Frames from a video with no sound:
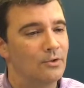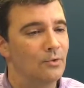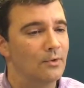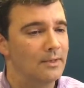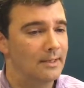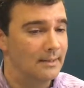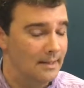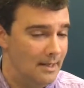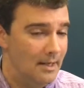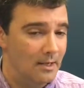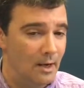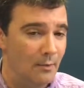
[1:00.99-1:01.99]
sure that
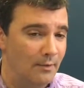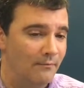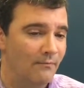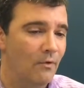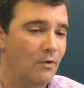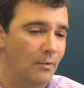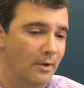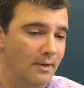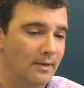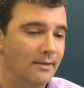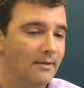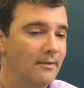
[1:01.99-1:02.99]
going
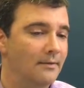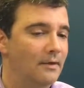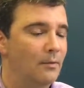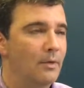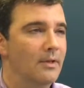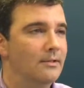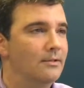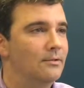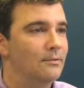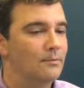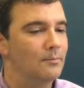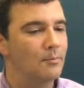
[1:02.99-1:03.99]
forward that they're willing
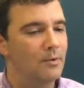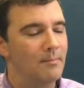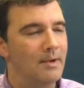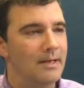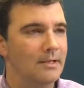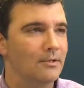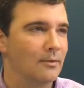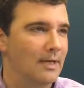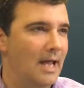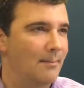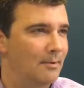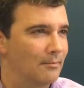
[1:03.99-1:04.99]
to put money into a
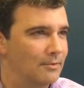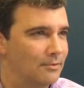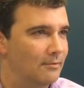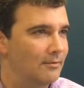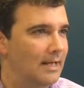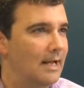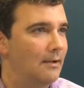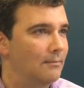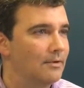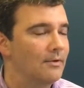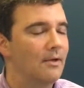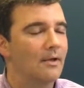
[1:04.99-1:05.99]
capital reserve account
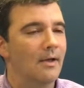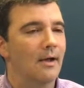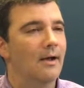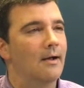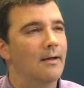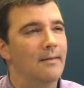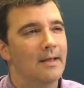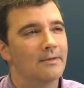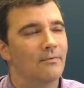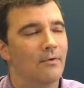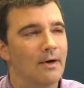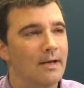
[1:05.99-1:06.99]
uh, and that's
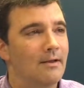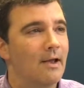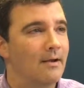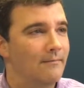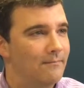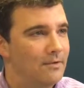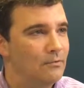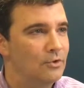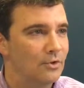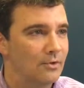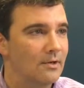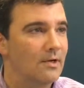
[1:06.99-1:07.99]
for any kind of
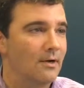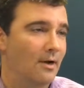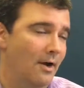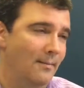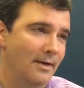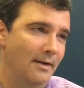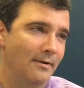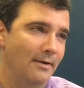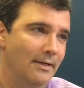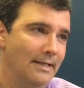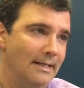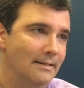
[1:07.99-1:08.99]
future common
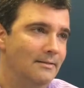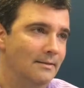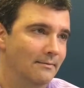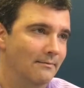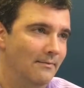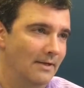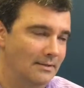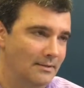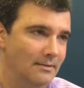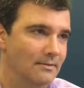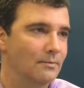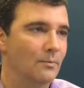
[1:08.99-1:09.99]
area needs and
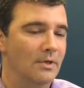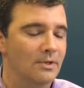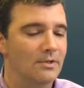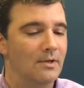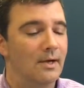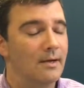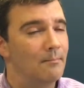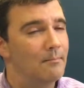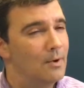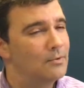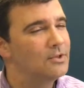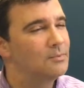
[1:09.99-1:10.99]
fixes, which uh,
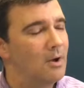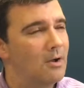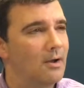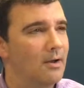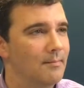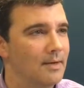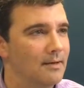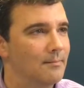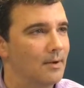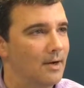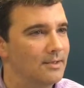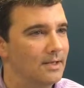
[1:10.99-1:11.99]
most small
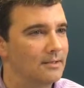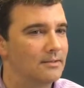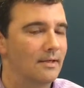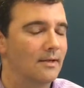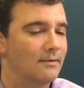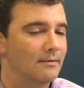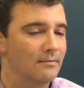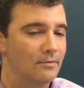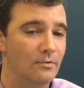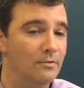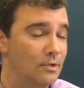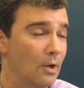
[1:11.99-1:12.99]
condominium projects uh,
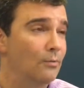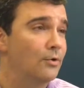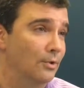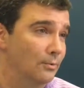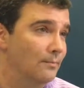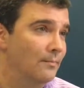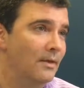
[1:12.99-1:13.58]
don't do.